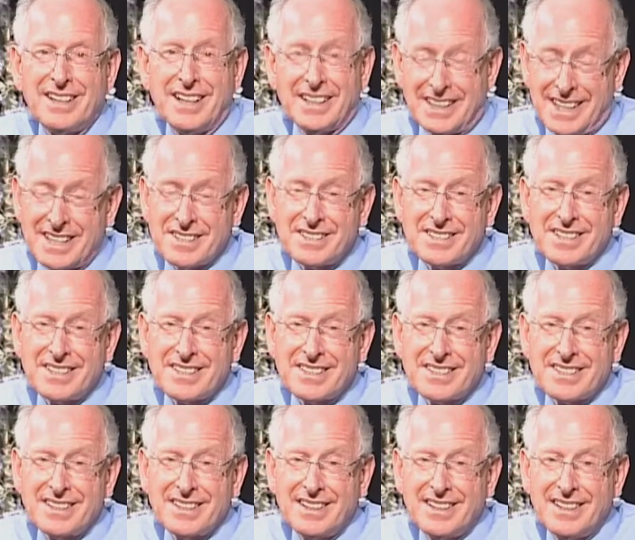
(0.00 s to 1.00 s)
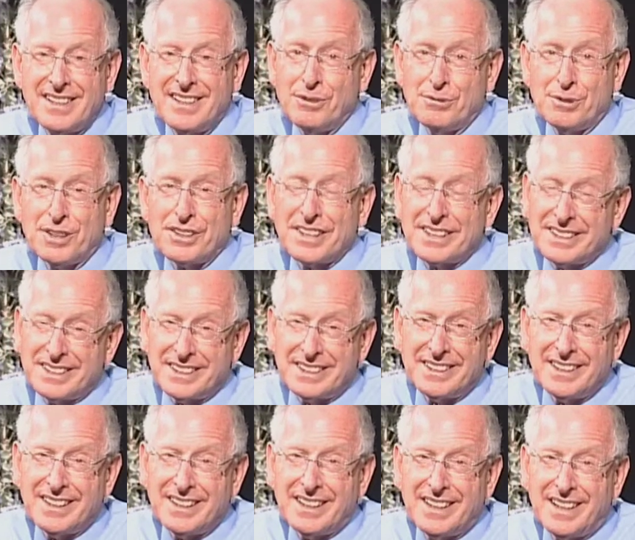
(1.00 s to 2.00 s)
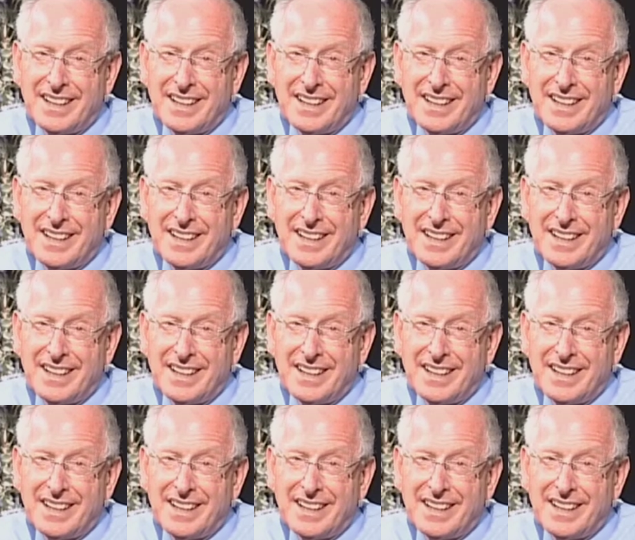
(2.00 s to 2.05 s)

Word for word: against us? Well, they did.